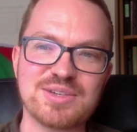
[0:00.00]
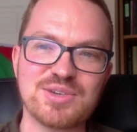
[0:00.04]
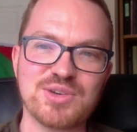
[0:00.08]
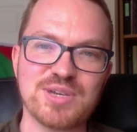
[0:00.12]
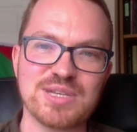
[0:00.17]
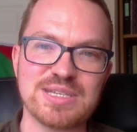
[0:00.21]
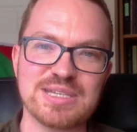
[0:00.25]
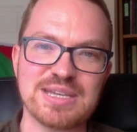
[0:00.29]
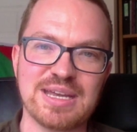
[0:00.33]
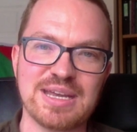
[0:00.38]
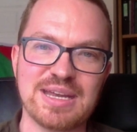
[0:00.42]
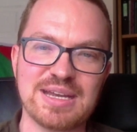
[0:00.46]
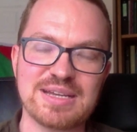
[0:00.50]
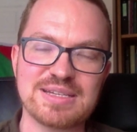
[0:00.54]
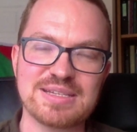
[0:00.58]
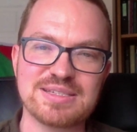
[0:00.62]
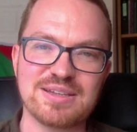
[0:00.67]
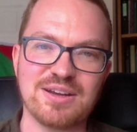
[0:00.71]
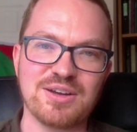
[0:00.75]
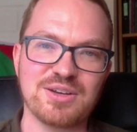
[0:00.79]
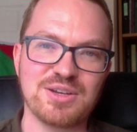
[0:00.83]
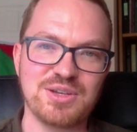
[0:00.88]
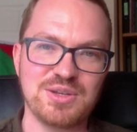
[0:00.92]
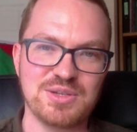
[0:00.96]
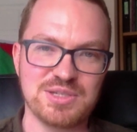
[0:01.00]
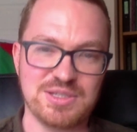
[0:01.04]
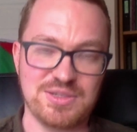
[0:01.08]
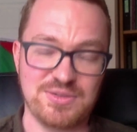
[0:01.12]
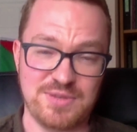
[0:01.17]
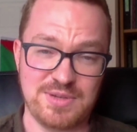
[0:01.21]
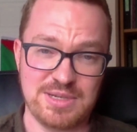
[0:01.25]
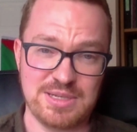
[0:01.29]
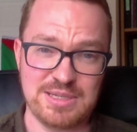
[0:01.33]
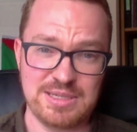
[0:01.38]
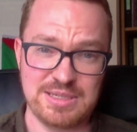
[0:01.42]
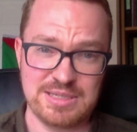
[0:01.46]
critics are accused
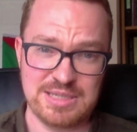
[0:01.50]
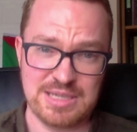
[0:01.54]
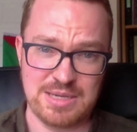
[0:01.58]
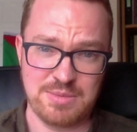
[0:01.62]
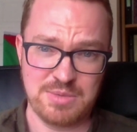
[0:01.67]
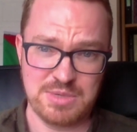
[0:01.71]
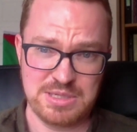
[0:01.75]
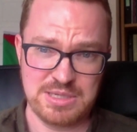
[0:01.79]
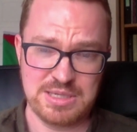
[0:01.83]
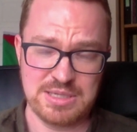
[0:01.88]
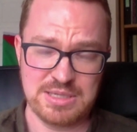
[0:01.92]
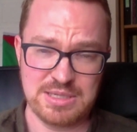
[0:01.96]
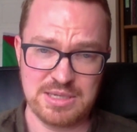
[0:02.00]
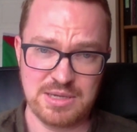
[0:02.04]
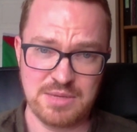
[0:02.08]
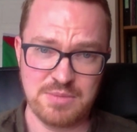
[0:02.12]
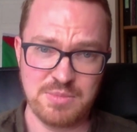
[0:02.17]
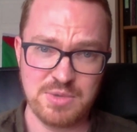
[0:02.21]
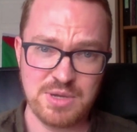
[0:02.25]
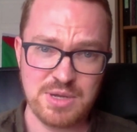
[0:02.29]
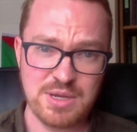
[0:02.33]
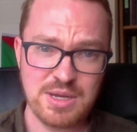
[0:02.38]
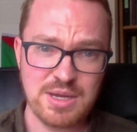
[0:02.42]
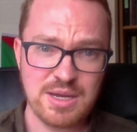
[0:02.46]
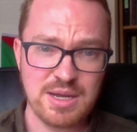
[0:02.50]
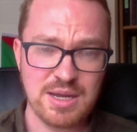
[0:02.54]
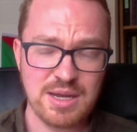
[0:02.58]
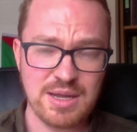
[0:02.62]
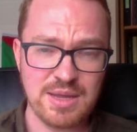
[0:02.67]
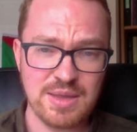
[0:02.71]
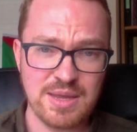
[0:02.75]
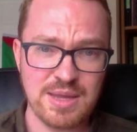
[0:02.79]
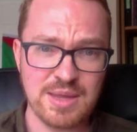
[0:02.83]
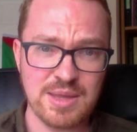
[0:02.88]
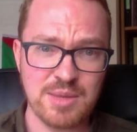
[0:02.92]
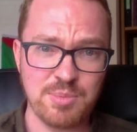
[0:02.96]
of anti-Semitism,
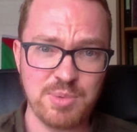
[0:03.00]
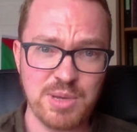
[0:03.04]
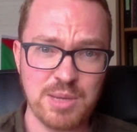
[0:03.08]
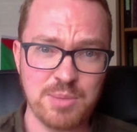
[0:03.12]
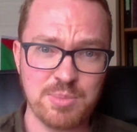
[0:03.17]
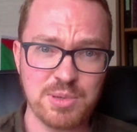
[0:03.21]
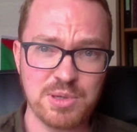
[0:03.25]
and then the people